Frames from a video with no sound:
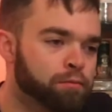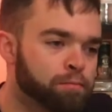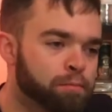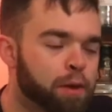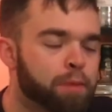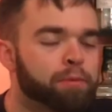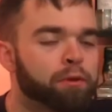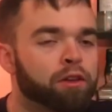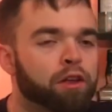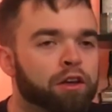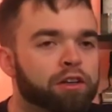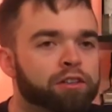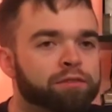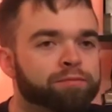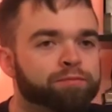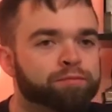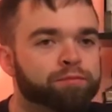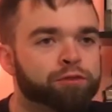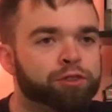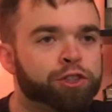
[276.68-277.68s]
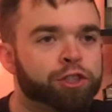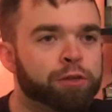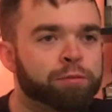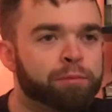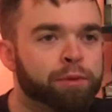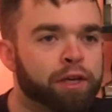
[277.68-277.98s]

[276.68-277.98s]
People like Jim